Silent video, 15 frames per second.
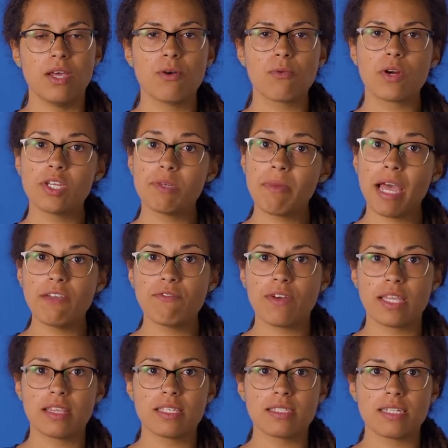Where you might
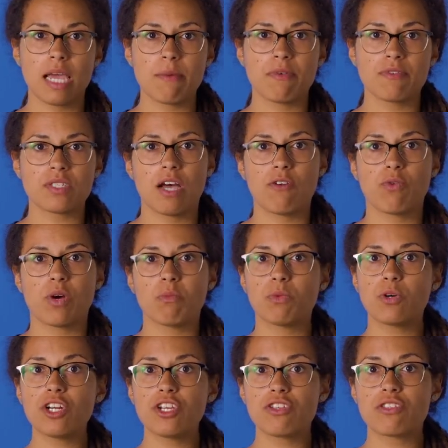find this type of software
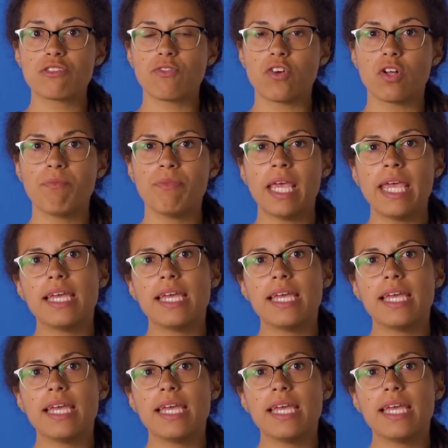more useful